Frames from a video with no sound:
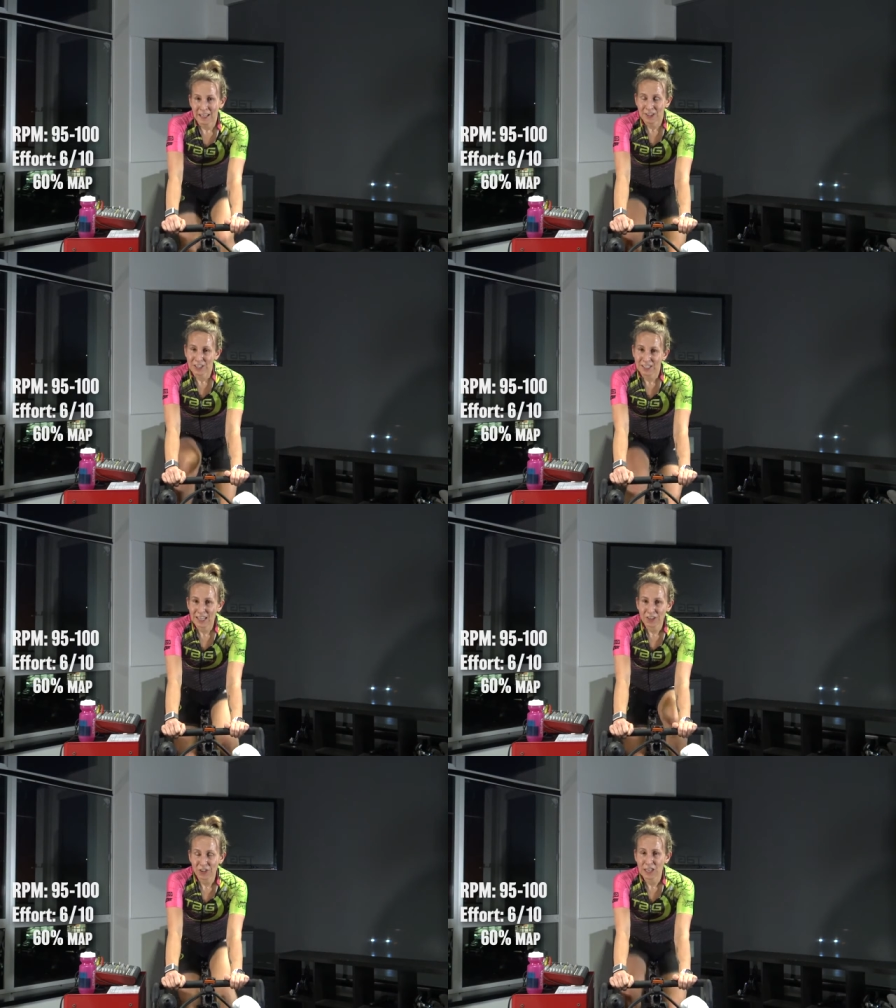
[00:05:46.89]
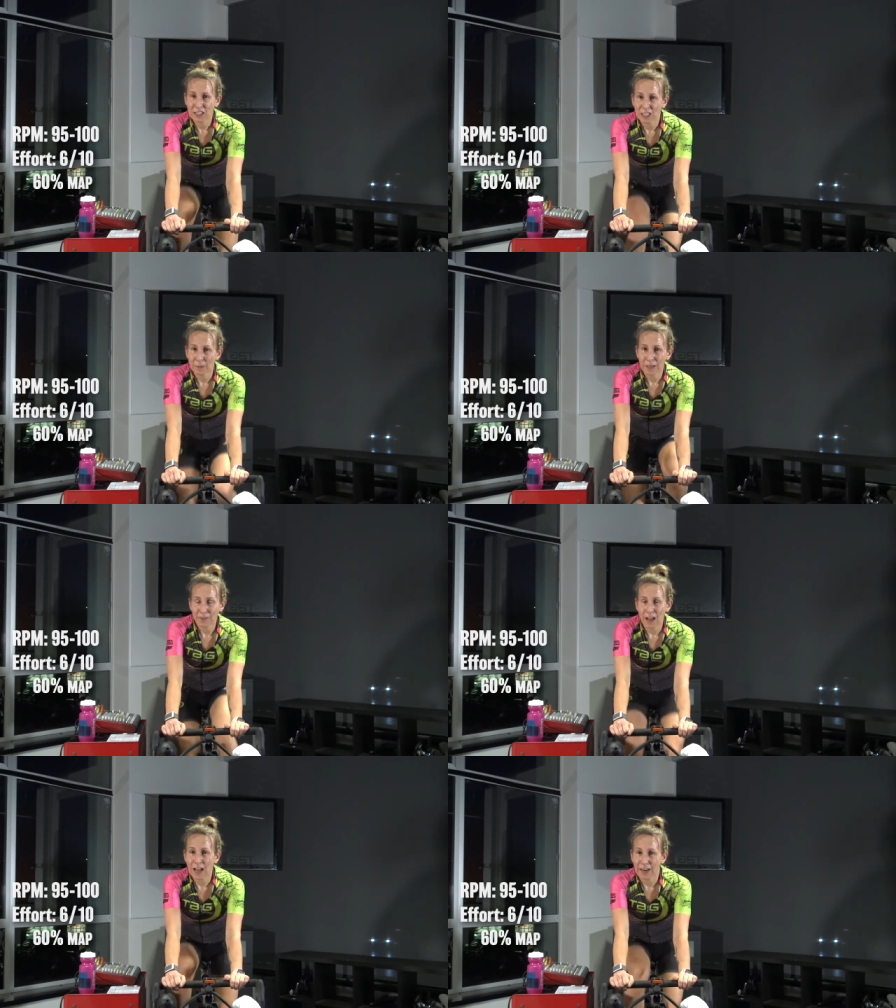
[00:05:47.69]
just touch on a little bit of
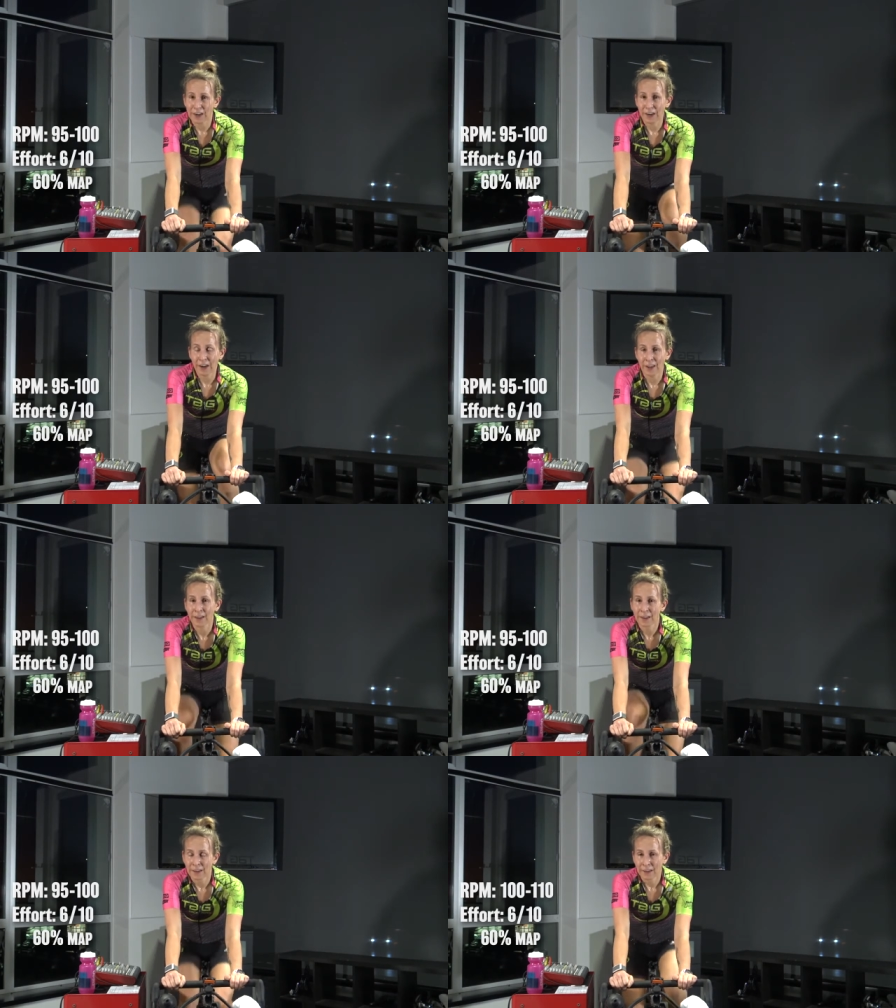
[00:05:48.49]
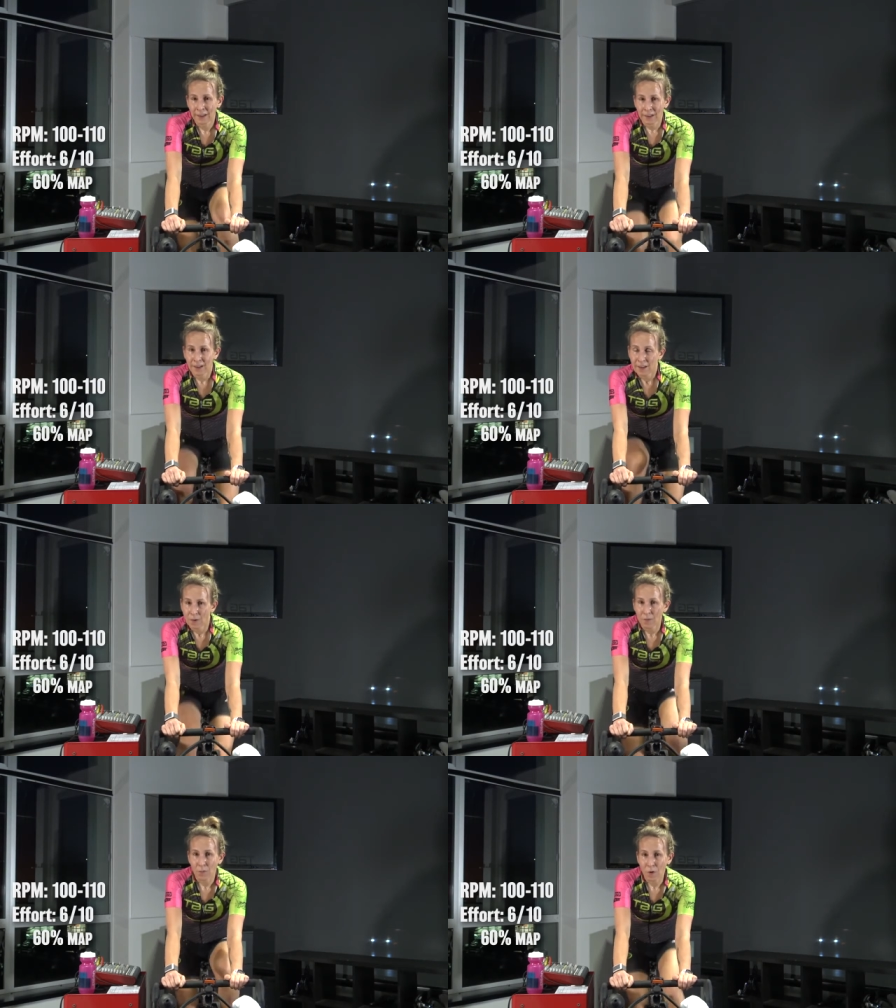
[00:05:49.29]
a higher
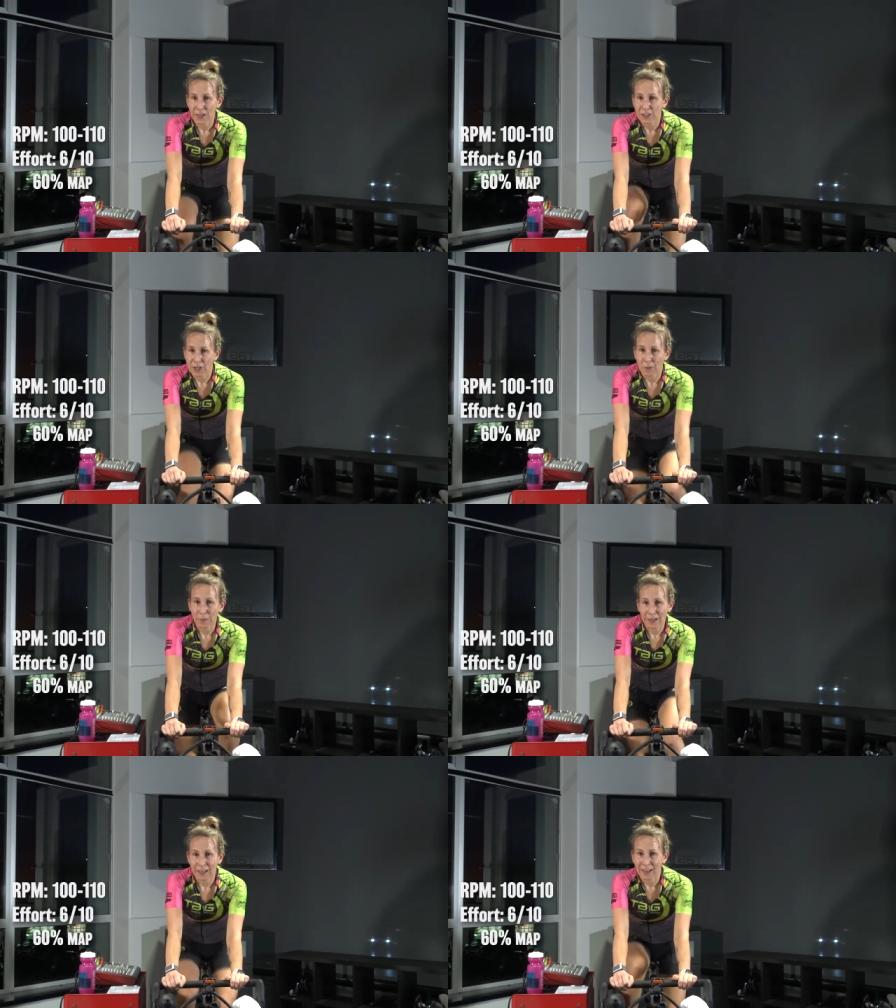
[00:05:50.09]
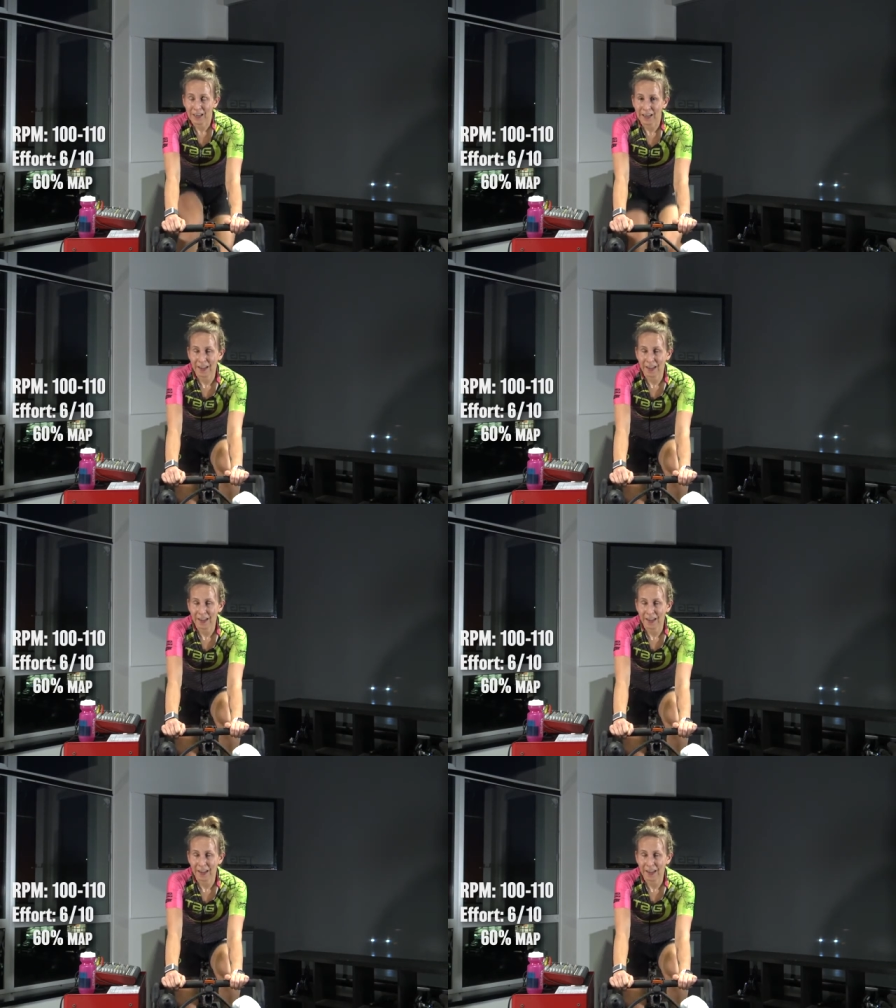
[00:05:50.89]
wattage output here.